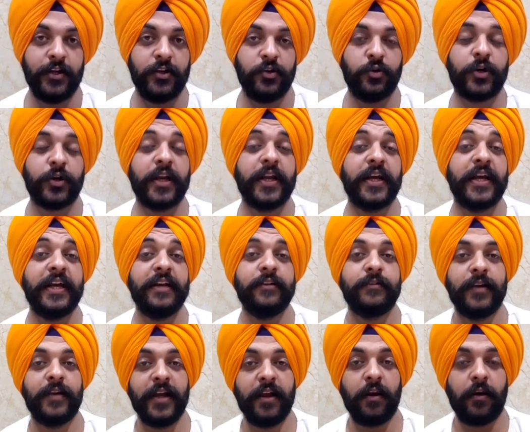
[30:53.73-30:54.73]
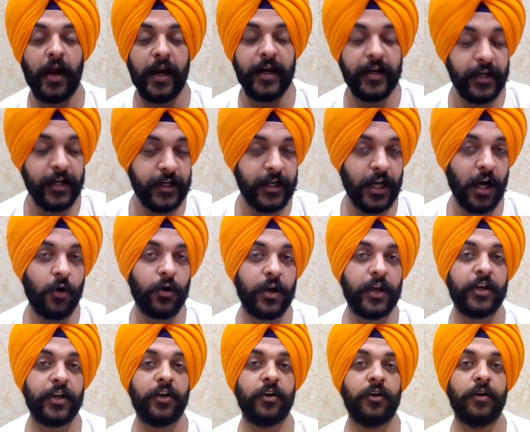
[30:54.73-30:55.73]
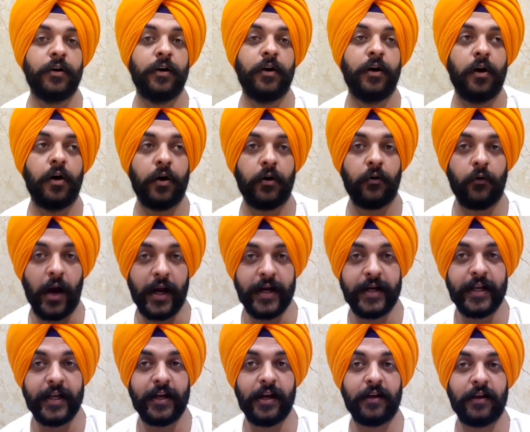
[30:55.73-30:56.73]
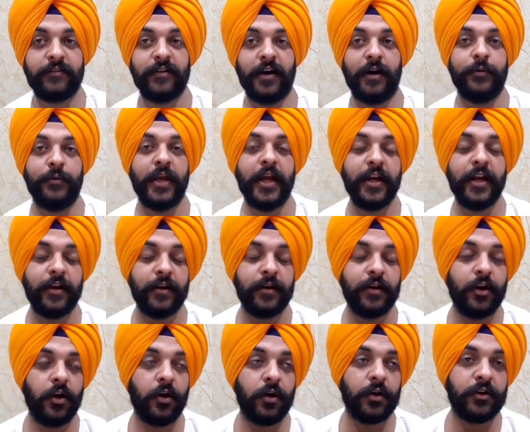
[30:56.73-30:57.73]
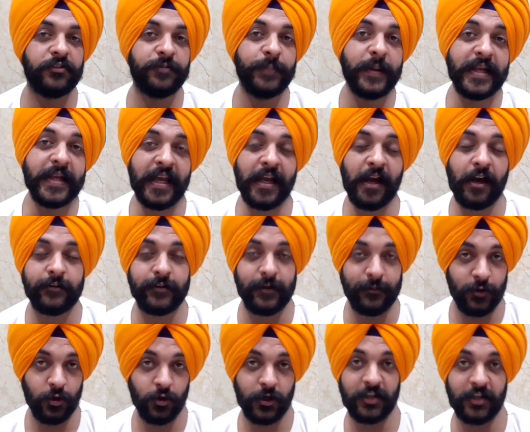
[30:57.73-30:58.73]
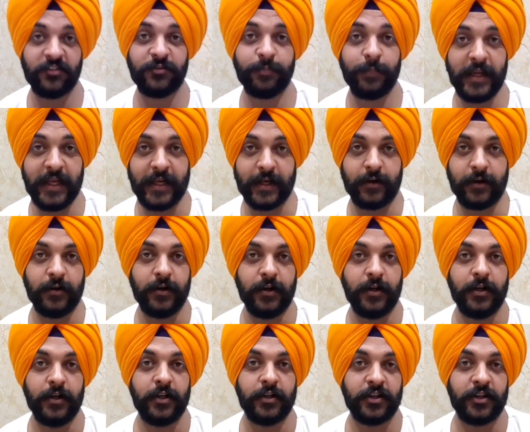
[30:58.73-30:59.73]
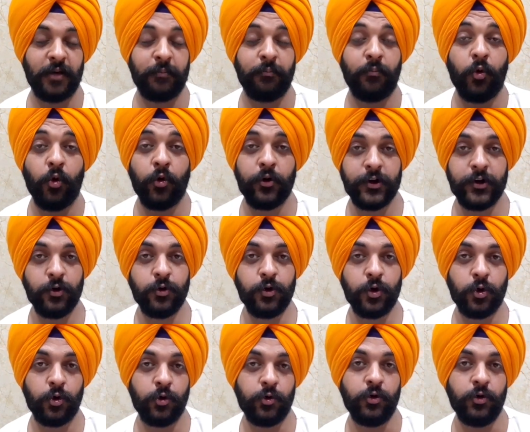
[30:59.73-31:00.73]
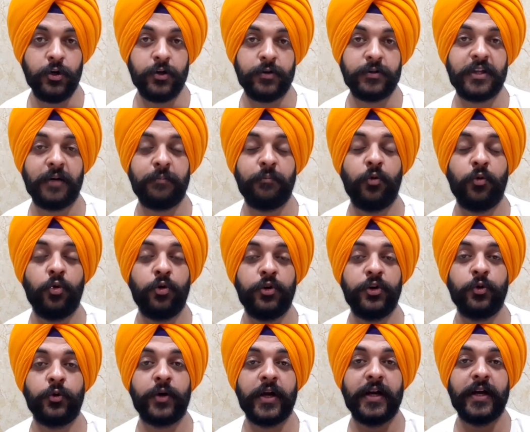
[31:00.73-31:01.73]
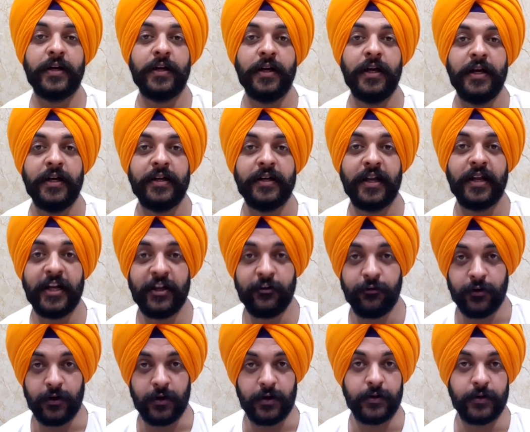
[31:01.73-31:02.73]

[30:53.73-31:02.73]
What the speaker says: You can easily write it down in your writing exam, in your speaking exam. You can speak. The more you know, the more you can deliver.